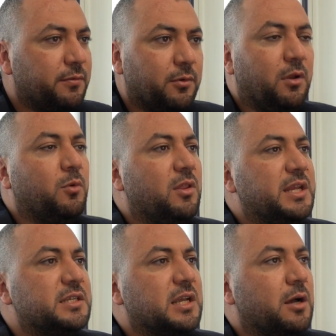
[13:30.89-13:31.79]
with the
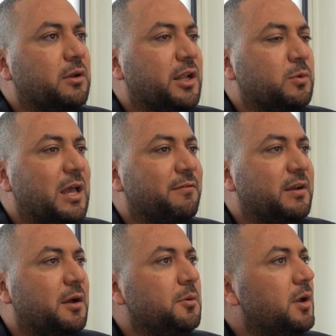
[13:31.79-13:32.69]
discount that we have
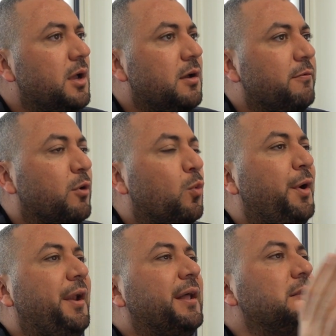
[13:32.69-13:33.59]
now for
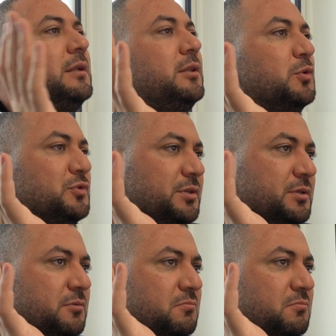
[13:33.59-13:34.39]
100 users.